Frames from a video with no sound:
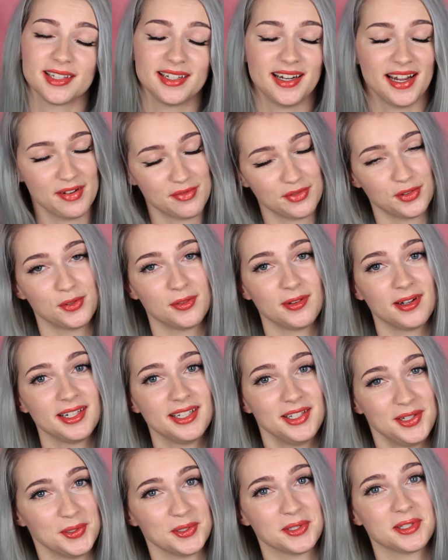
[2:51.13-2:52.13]
and I have already
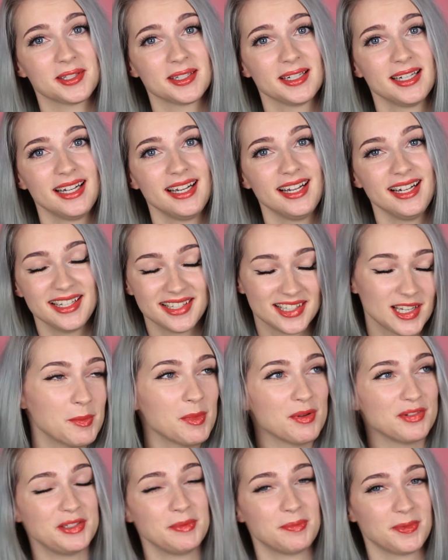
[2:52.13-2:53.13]
used
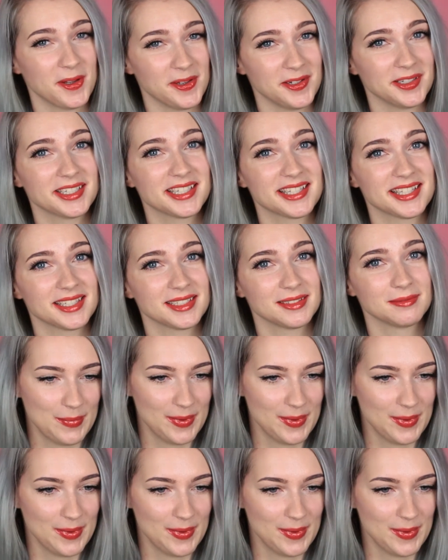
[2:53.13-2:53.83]
some of the products.